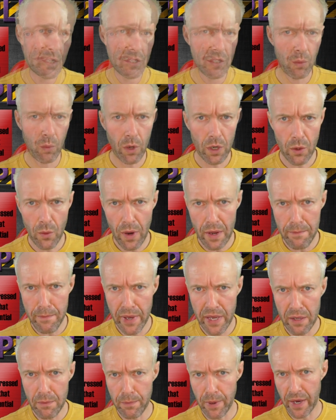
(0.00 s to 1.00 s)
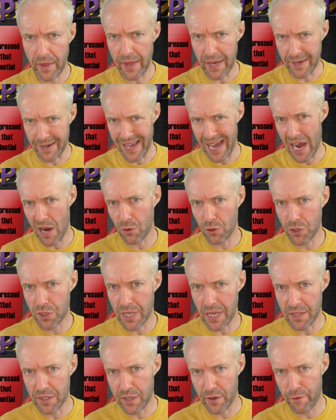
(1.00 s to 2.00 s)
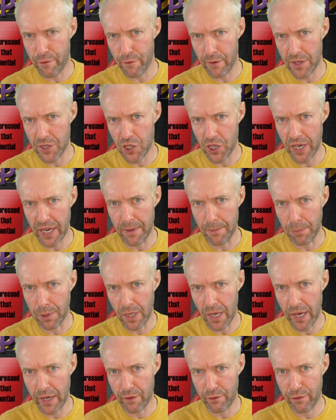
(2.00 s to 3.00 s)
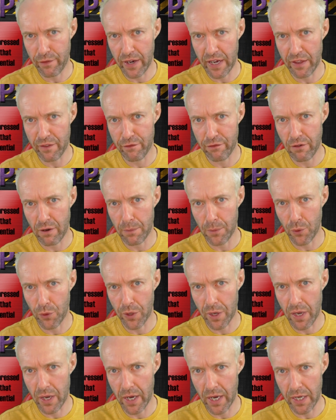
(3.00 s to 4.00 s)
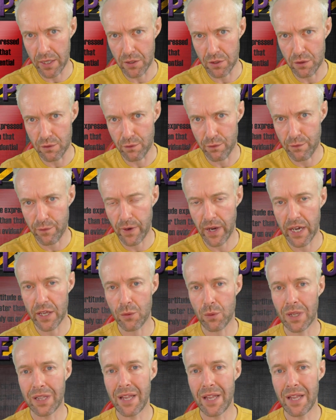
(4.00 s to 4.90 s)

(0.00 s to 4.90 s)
So what do I mean by that, and how does that differentiate blind faith from other kinds of faith?